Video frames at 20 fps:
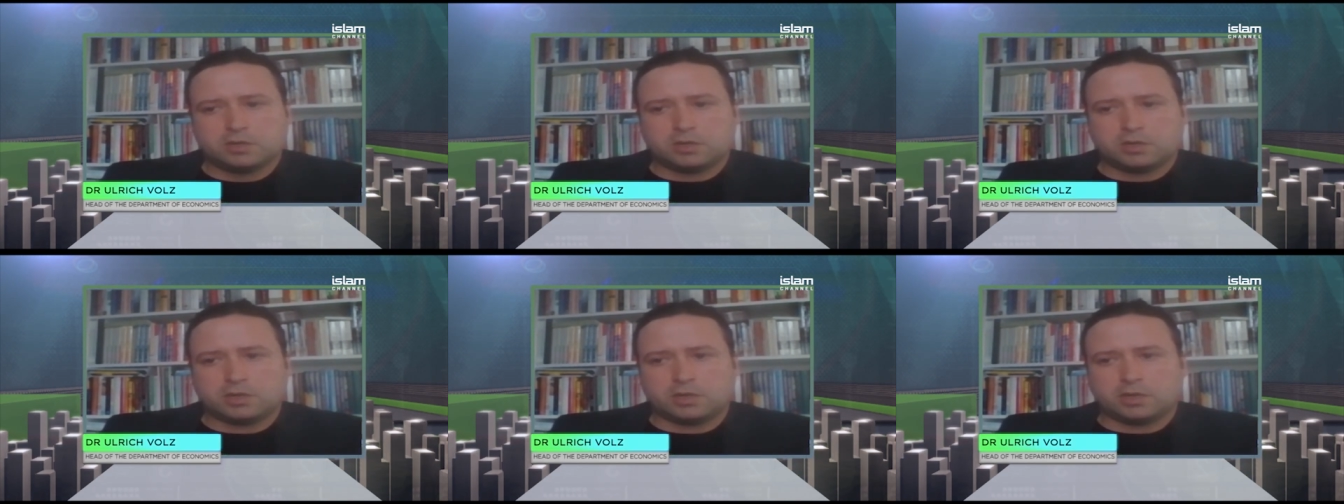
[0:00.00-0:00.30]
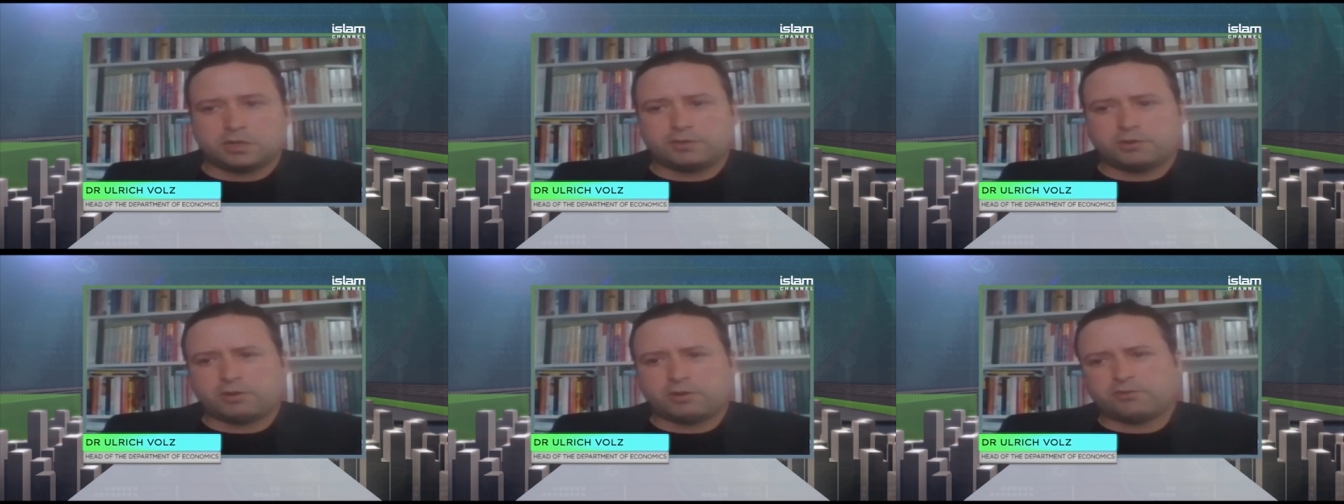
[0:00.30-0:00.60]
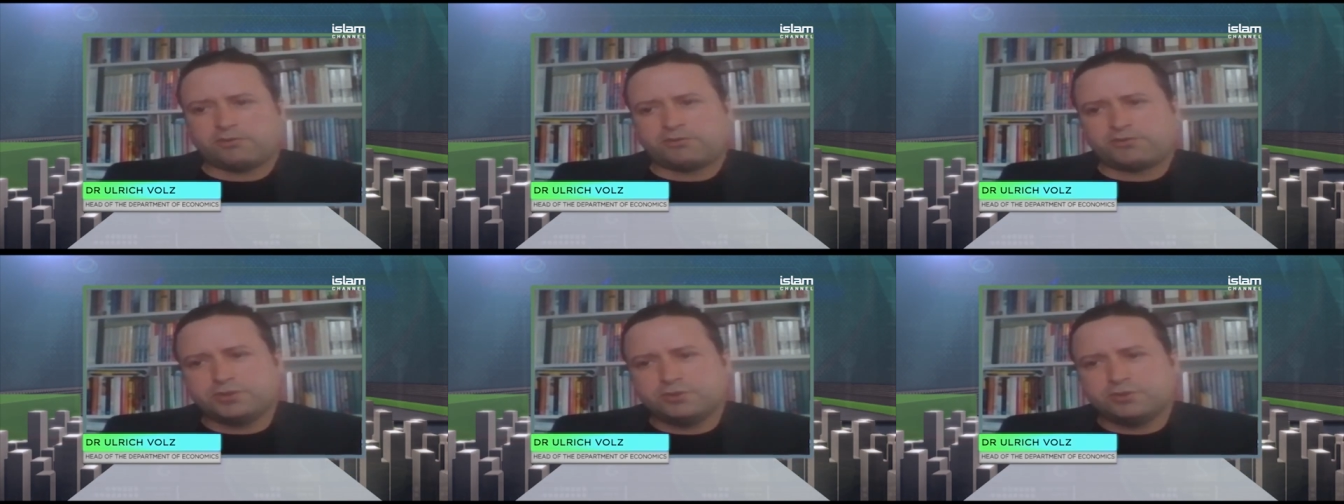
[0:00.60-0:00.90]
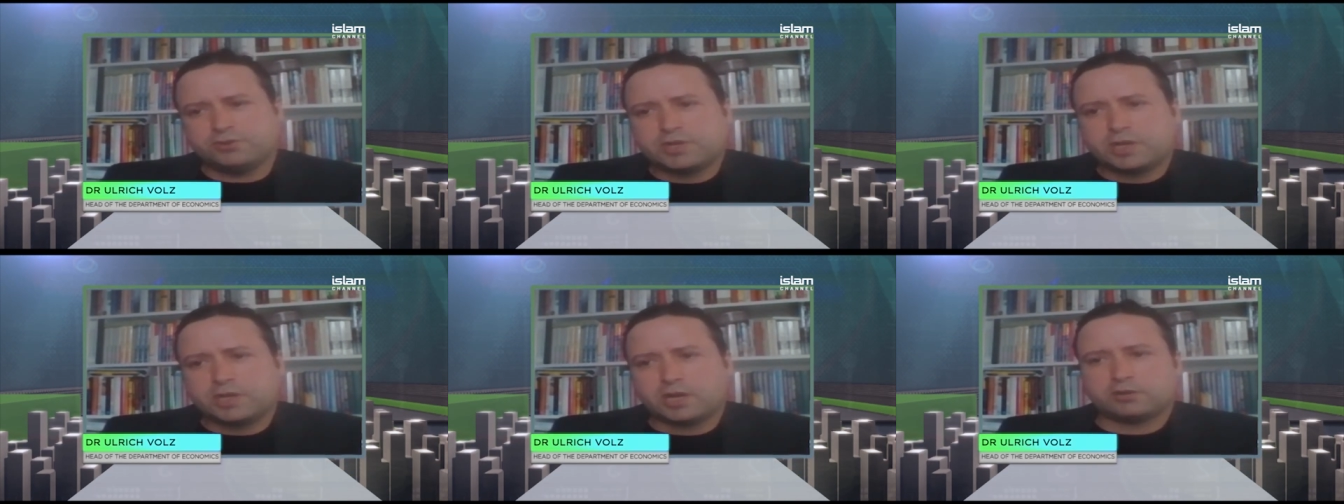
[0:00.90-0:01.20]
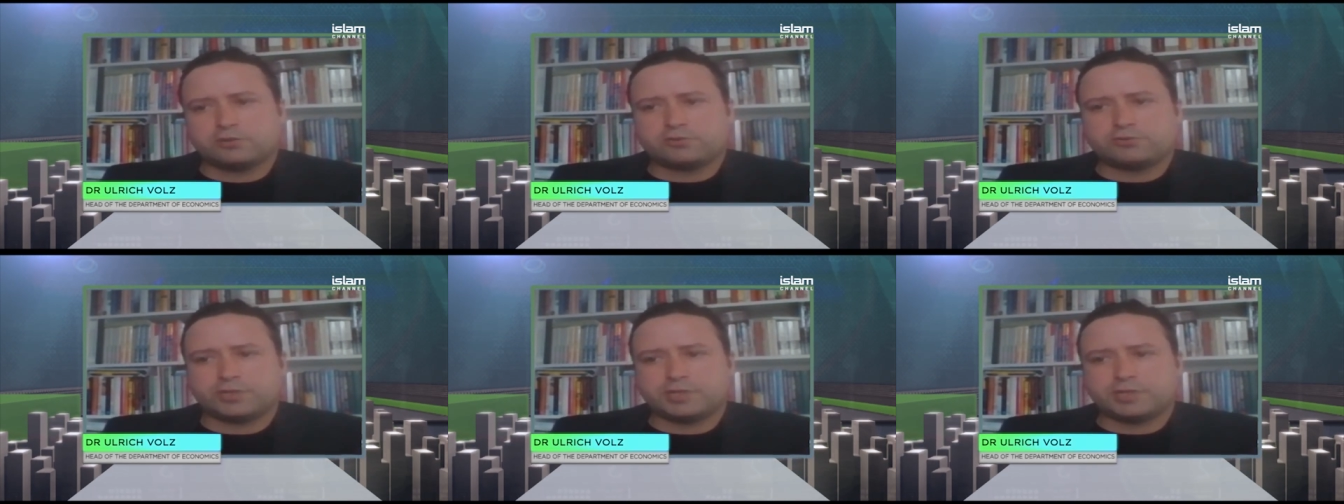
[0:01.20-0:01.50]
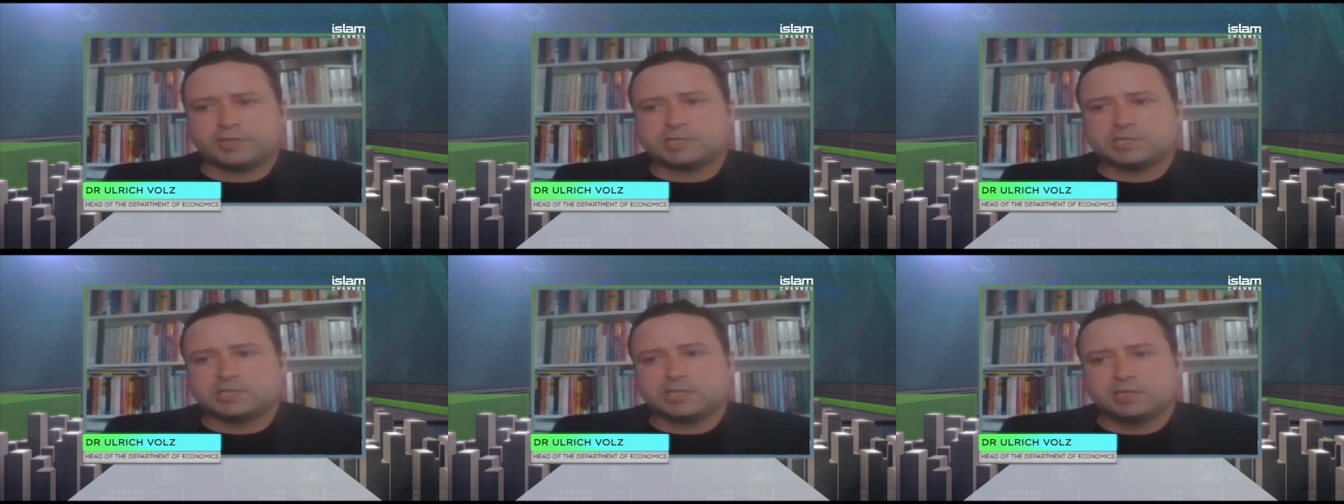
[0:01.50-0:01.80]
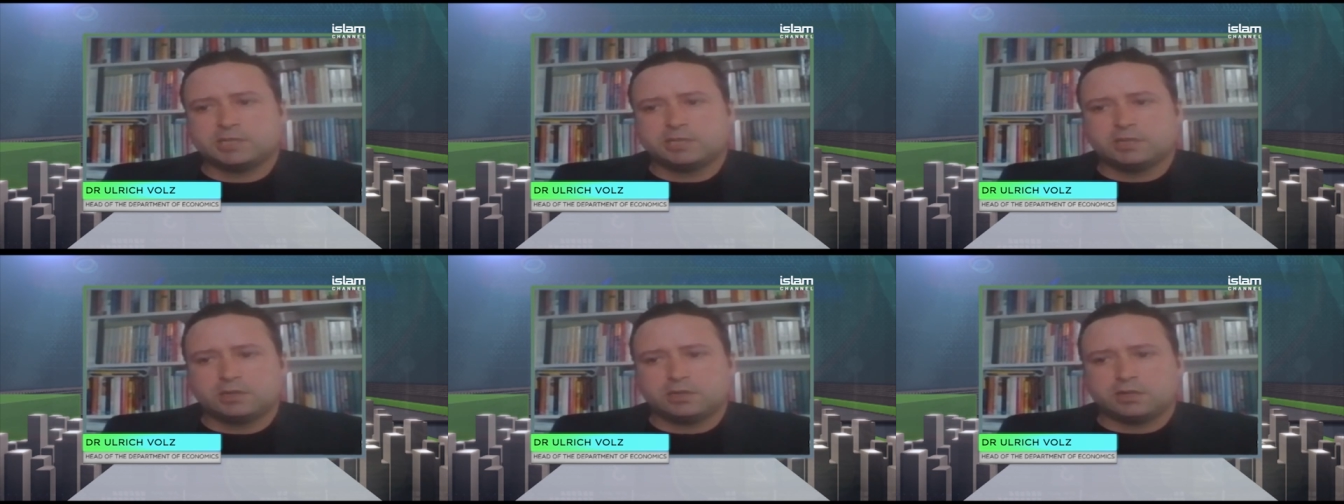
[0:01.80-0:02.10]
there are a few countries